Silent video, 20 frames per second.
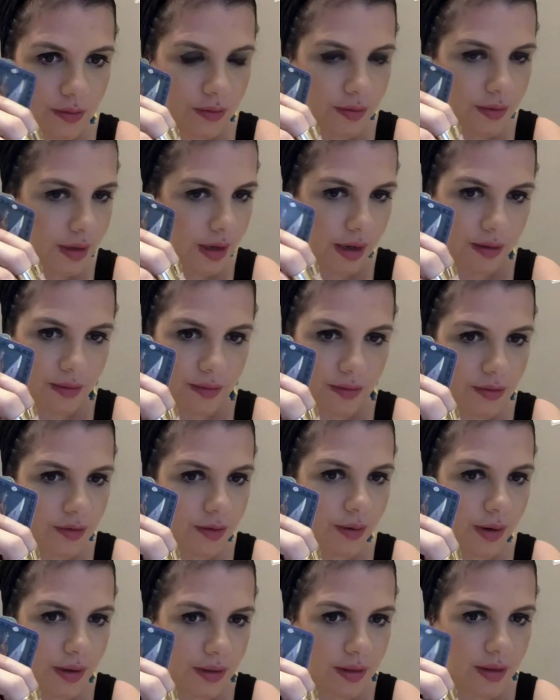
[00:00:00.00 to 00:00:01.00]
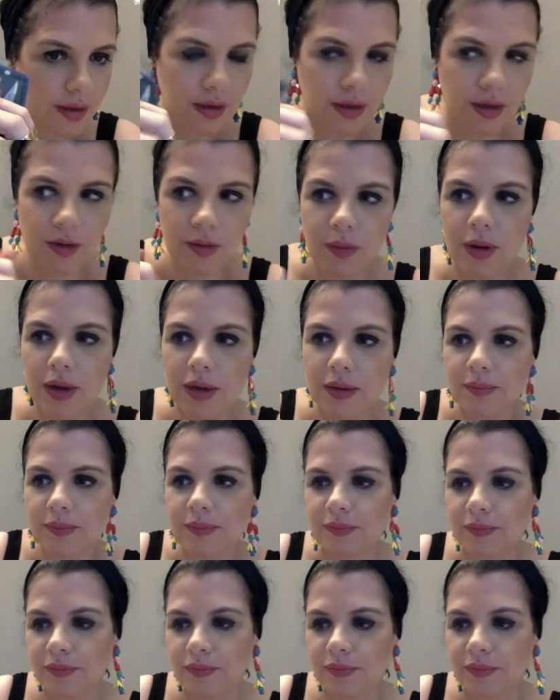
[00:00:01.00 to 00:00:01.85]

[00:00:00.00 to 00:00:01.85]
Yeah. So I think, you know what?